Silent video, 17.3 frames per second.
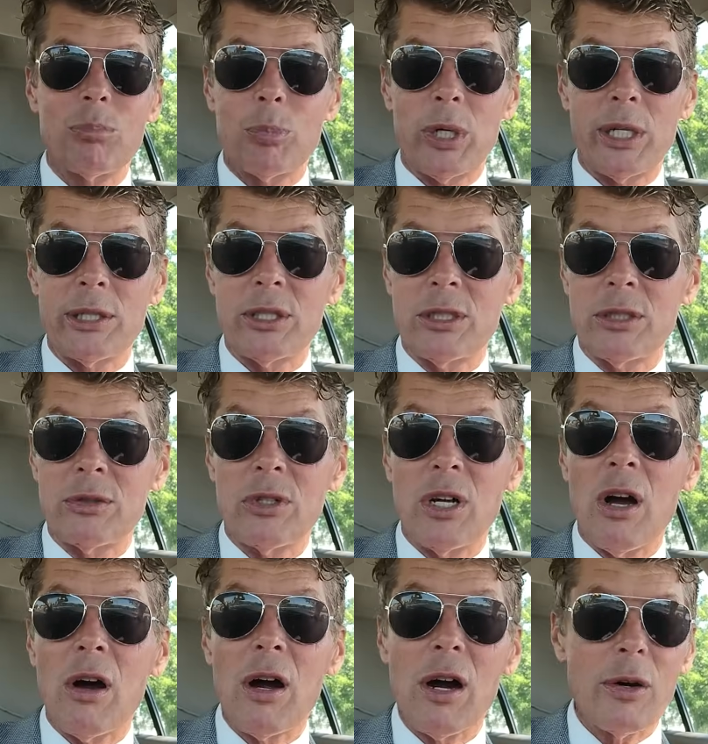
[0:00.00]
precious
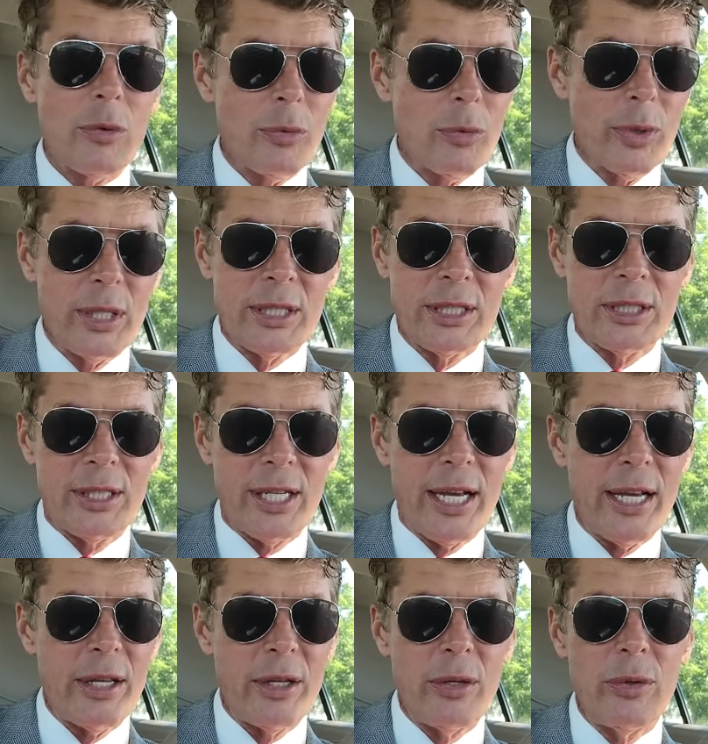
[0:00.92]
art, real
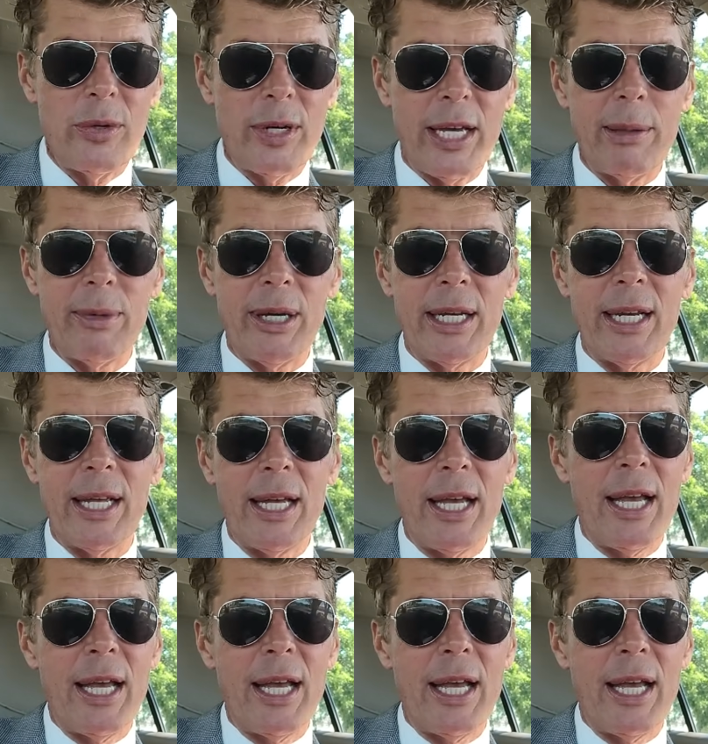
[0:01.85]
estate, you name it.